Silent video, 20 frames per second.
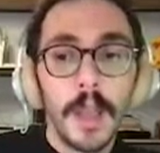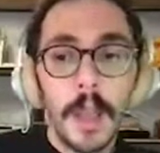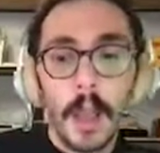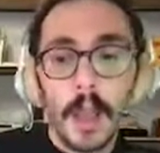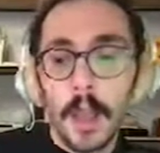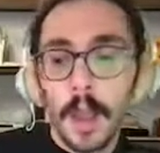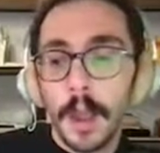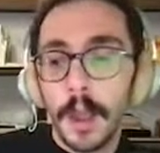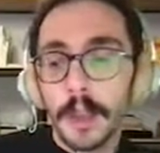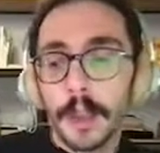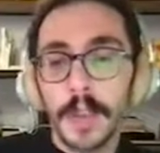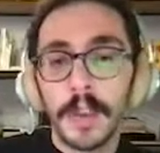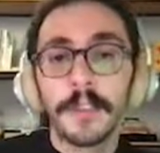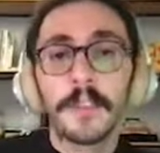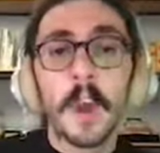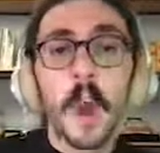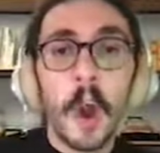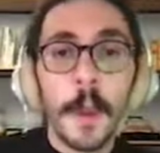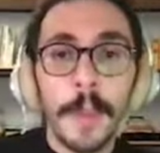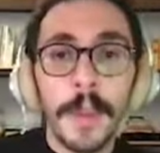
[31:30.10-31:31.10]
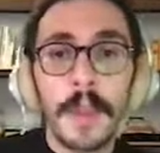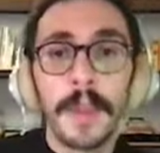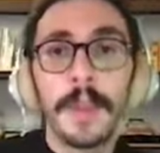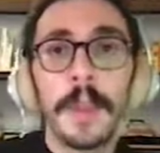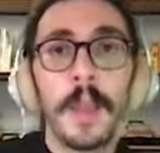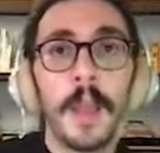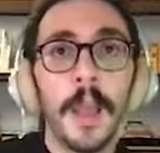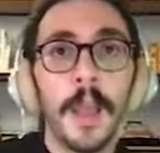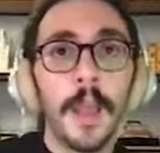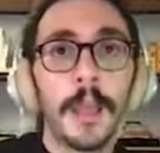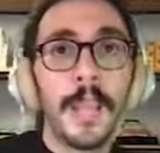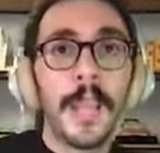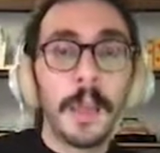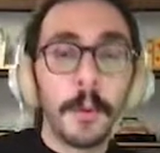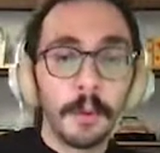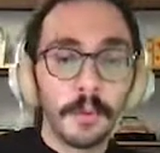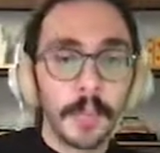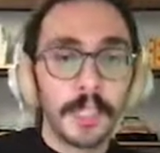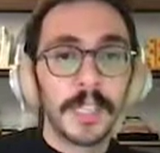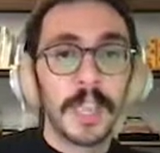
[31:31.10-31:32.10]
kind of common
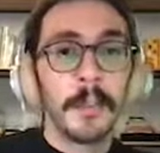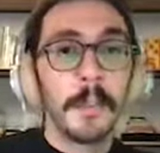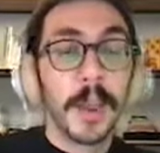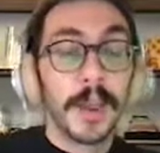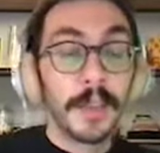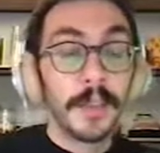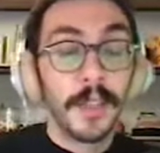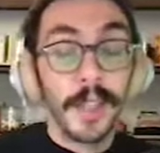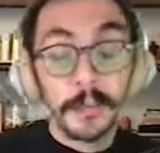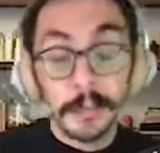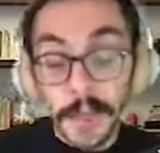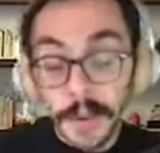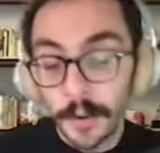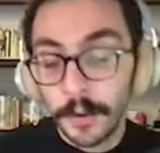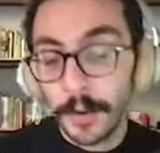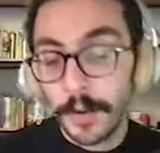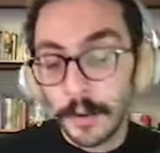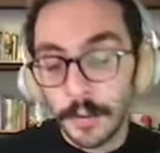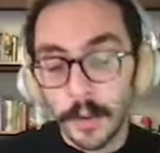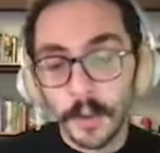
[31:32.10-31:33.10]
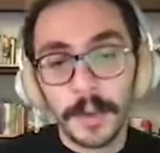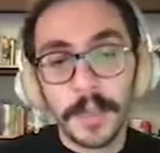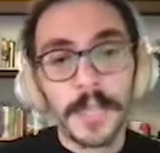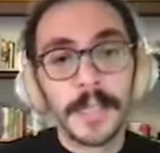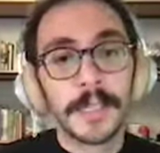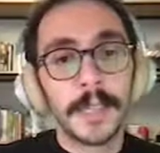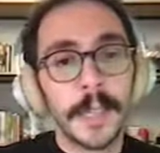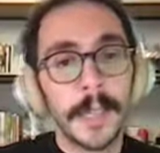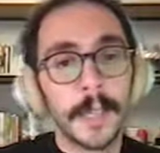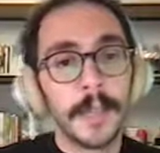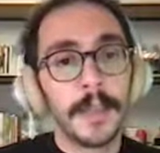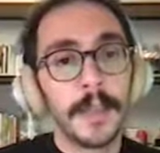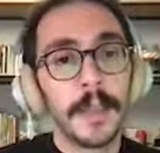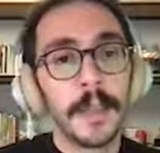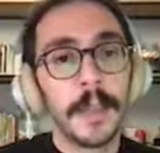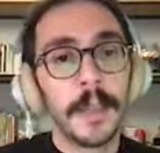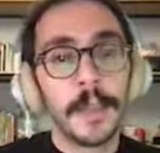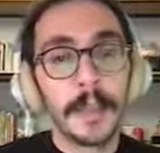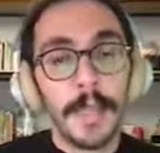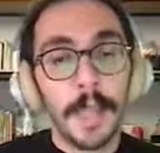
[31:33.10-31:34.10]
languages that migrant communities in
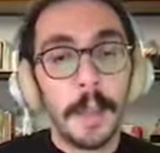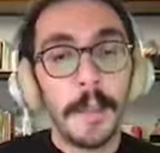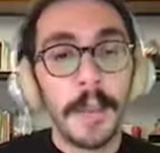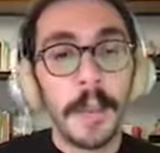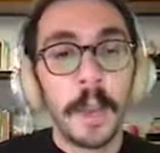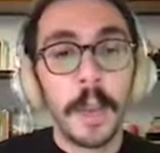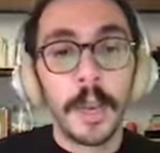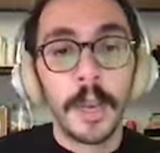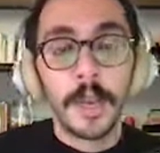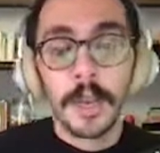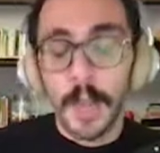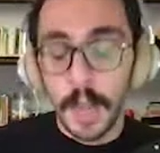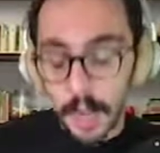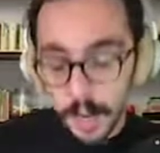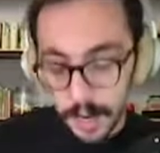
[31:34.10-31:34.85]
Lebanon